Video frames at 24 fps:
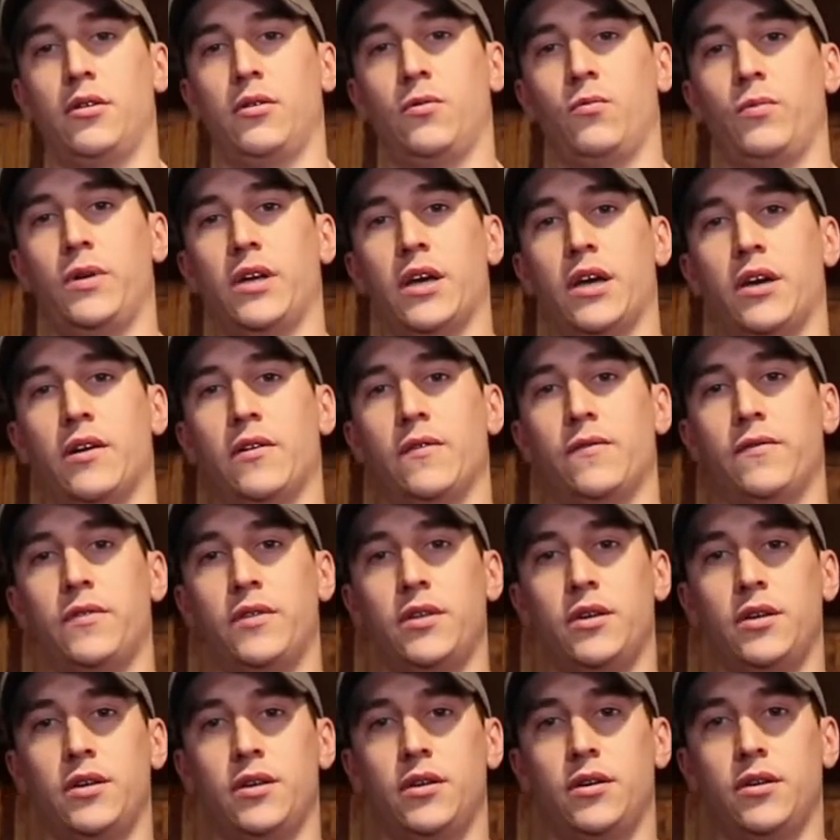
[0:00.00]
we have
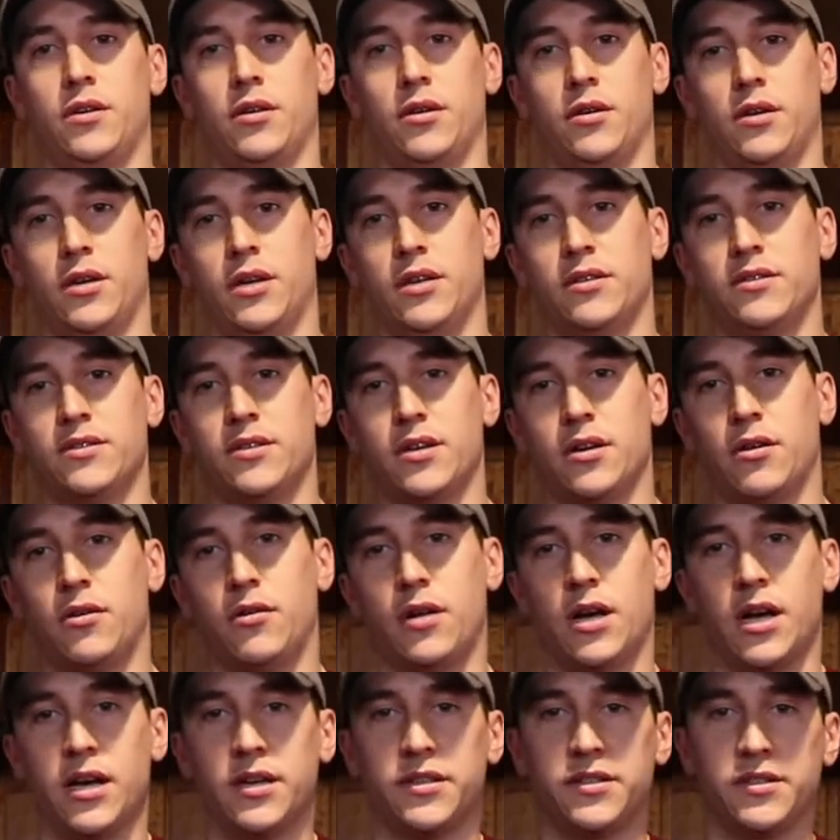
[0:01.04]
the Intel
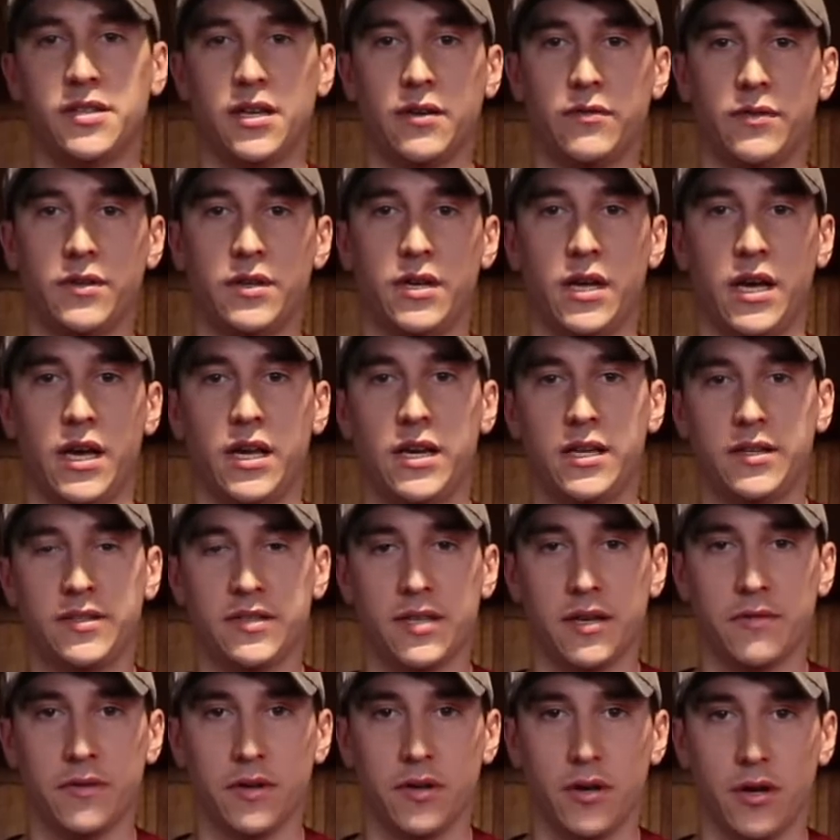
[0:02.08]
i7
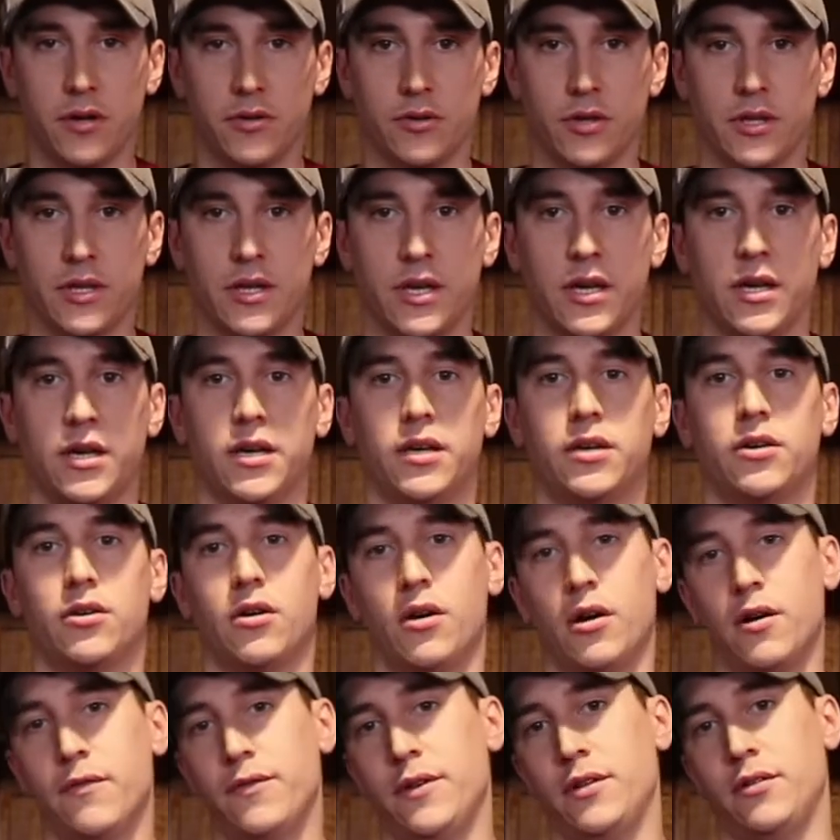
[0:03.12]
8700K
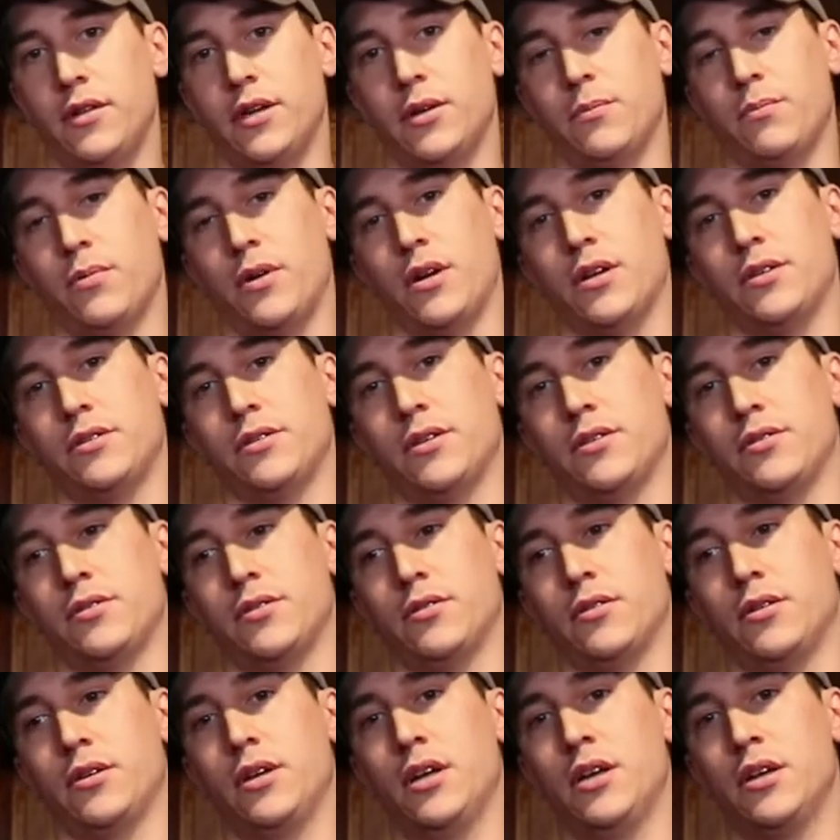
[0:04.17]
Coffee Lake
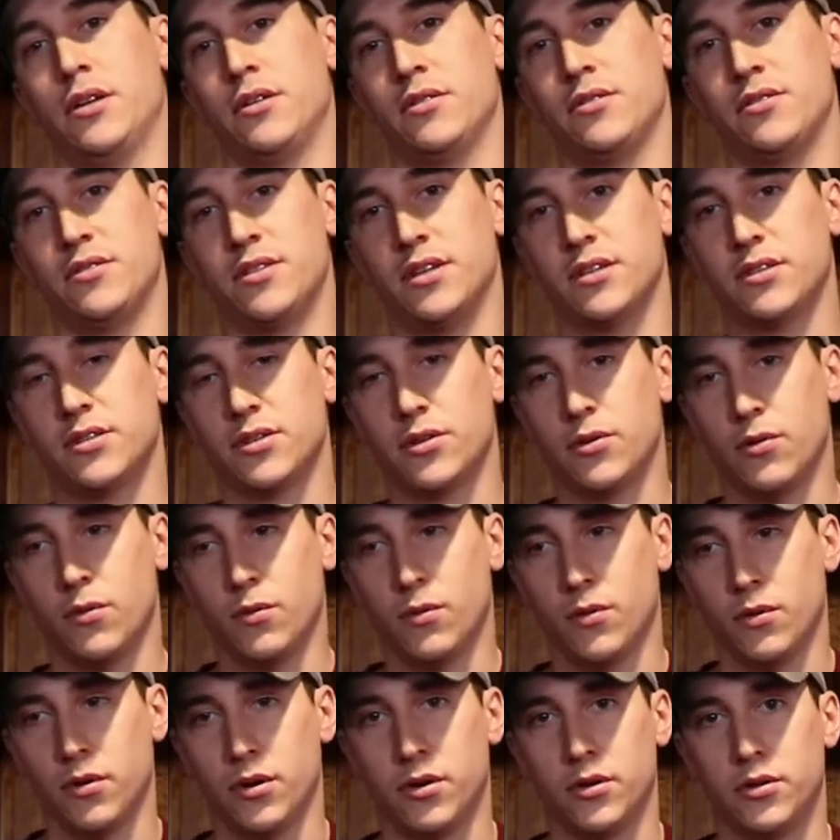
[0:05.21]
processor,
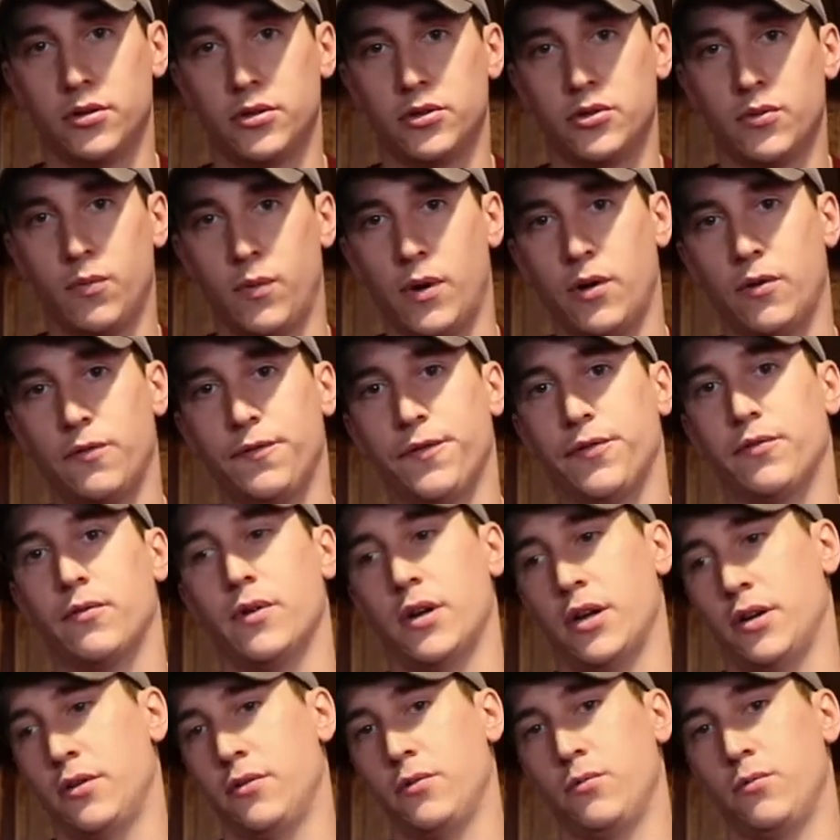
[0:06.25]
6-core, 12-thread,